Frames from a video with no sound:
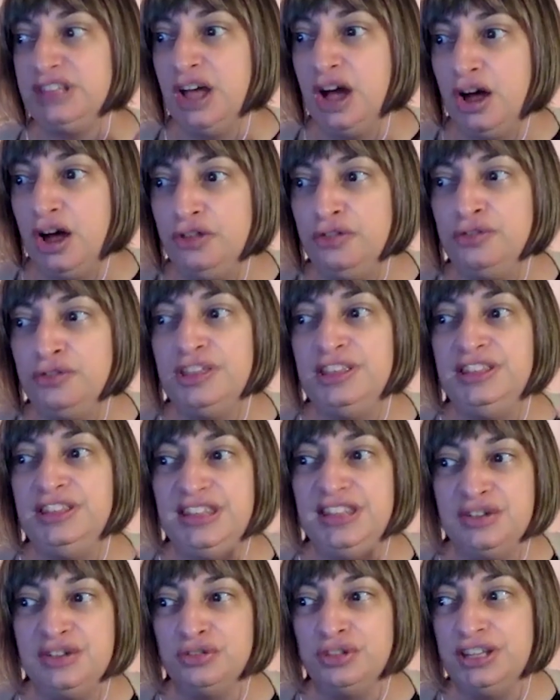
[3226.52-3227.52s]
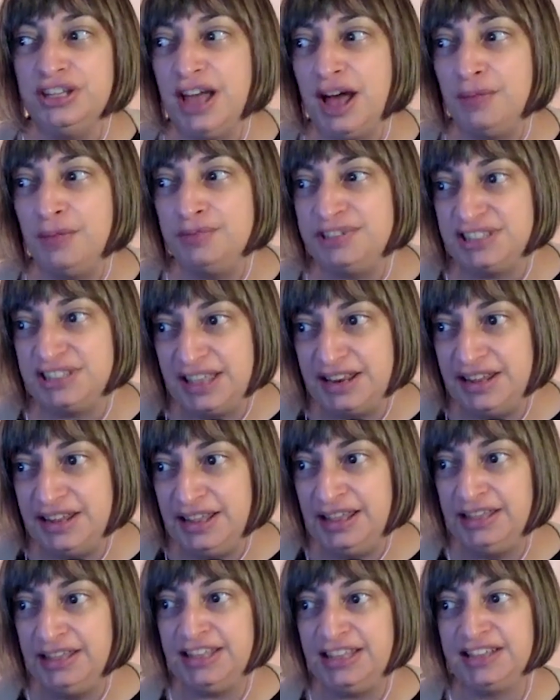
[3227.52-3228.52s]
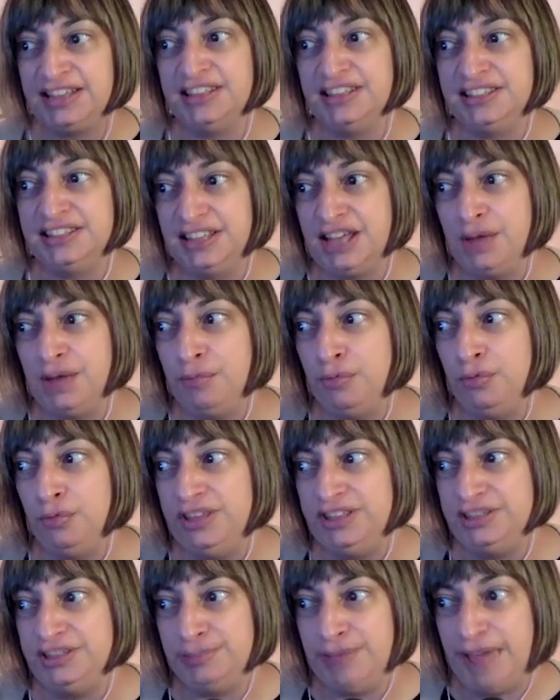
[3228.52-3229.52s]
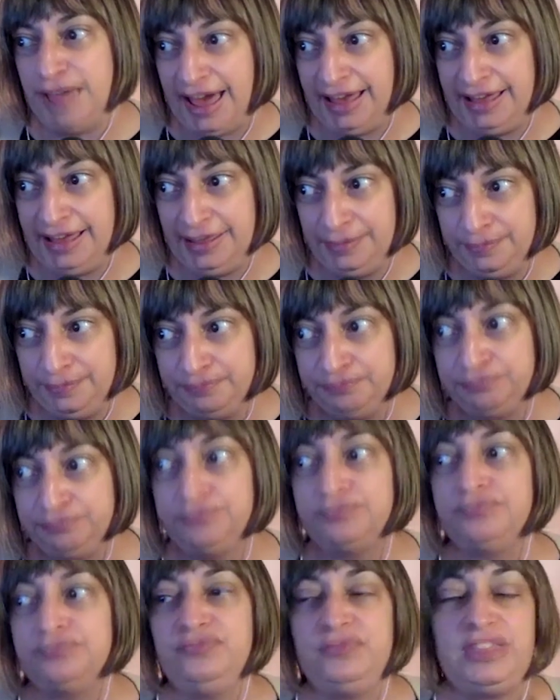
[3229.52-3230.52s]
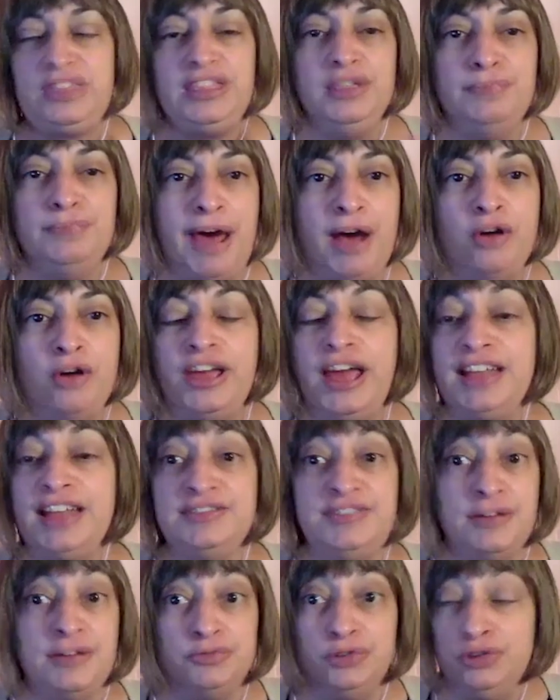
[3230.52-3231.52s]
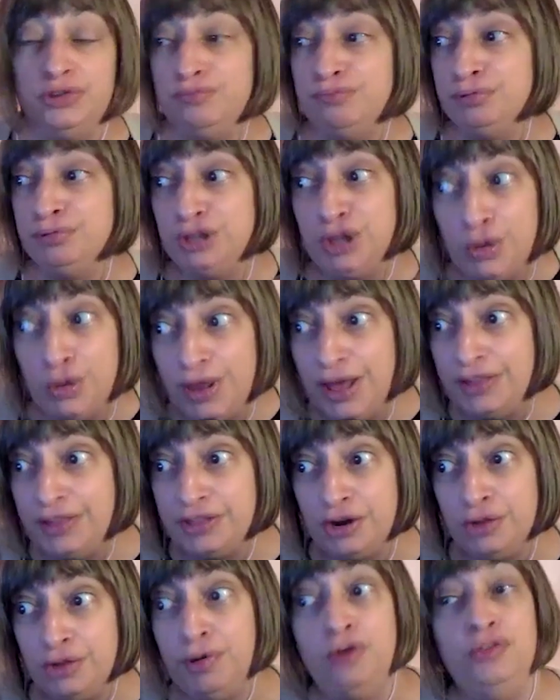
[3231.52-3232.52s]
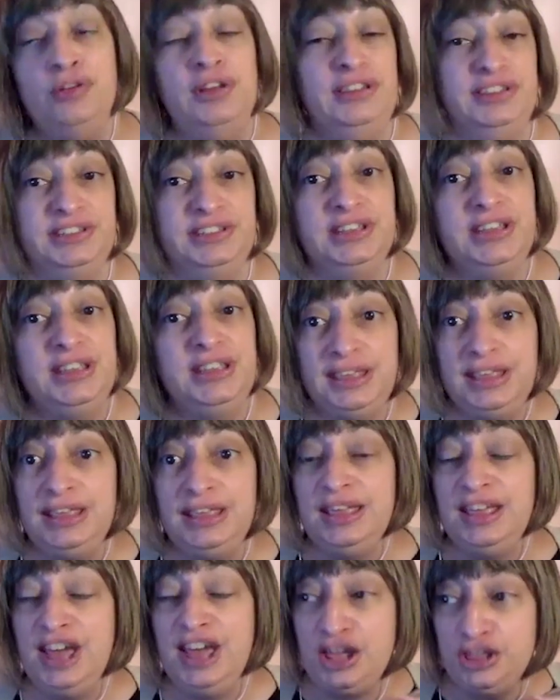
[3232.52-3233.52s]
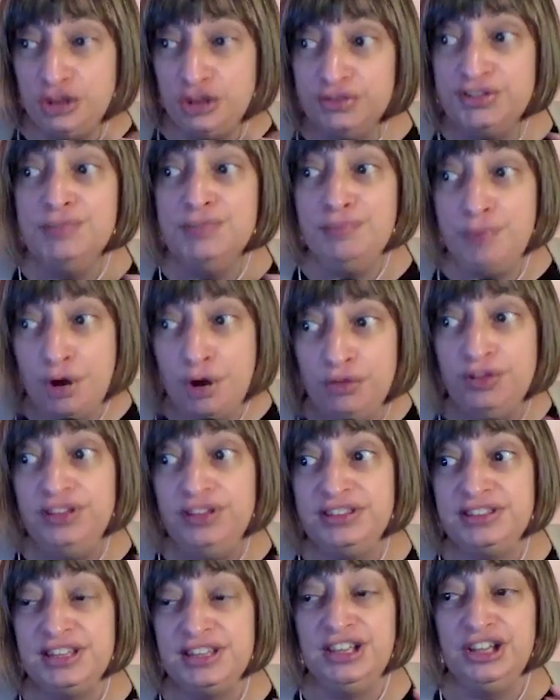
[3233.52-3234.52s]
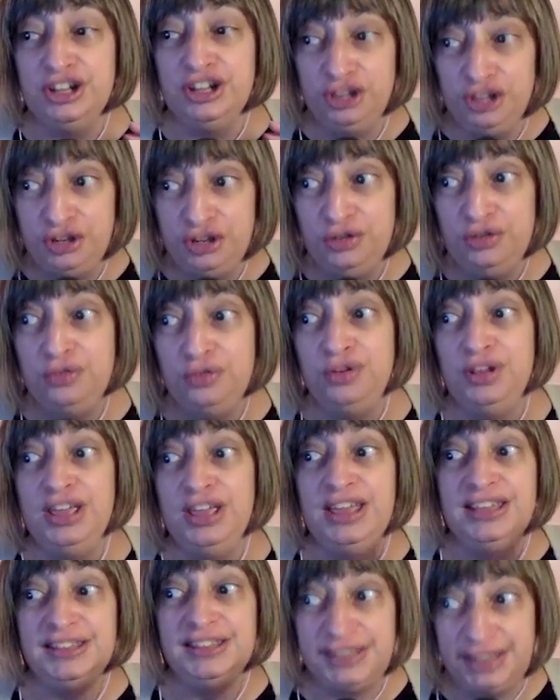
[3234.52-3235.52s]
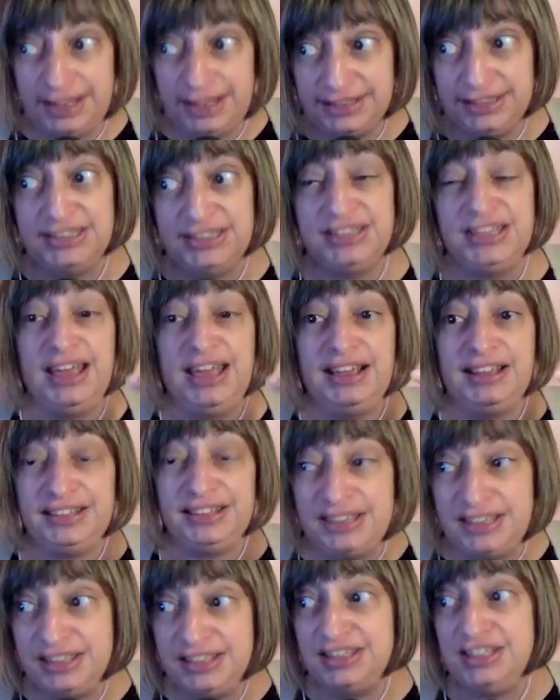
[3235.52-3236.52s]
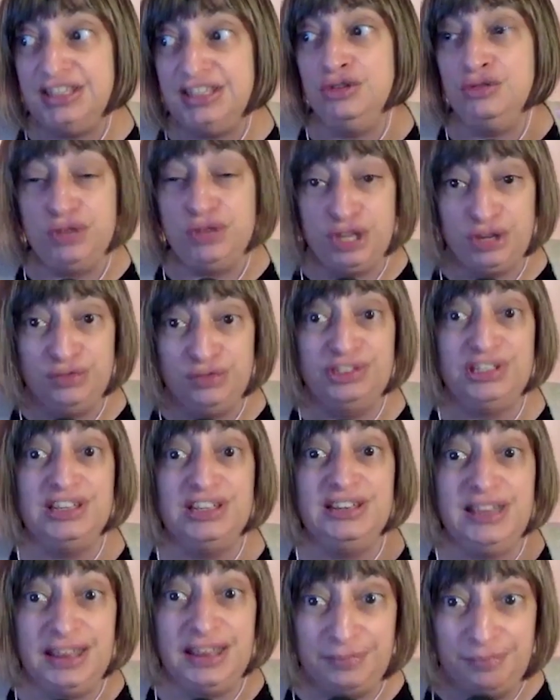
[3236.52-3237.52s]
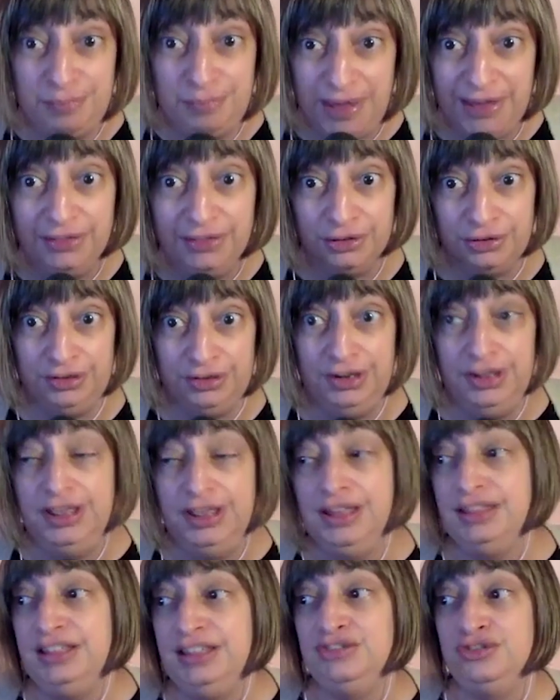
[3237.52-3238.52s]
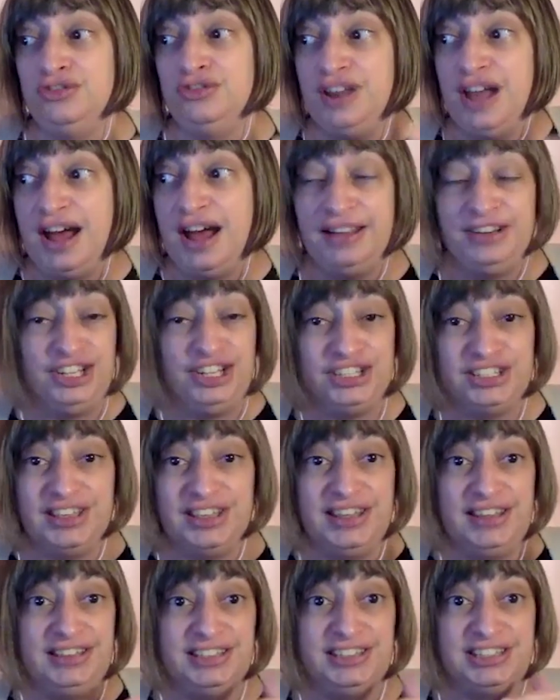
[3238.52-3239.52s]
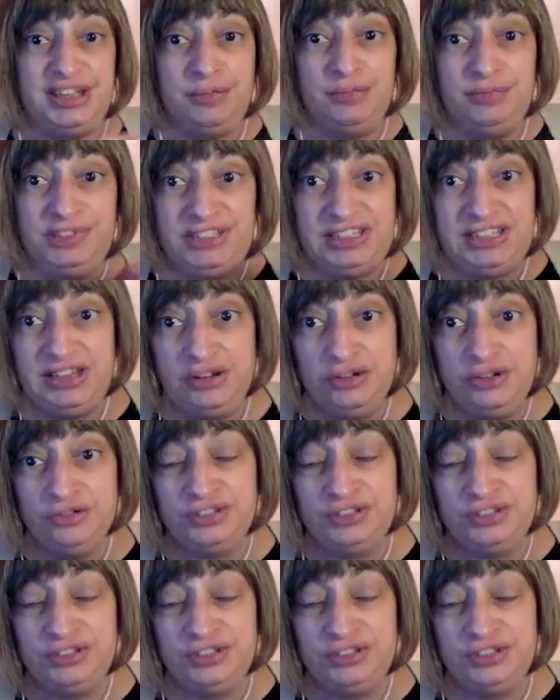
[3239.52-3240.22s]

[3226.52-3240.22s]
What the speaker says: Other than nearly upsetting Texas a couple weeks back, the Power Cats have absolutely blown out their opponents. And those opponents include Texas Tech, TCU, Houston, and Baylor. These are not just like sub-tier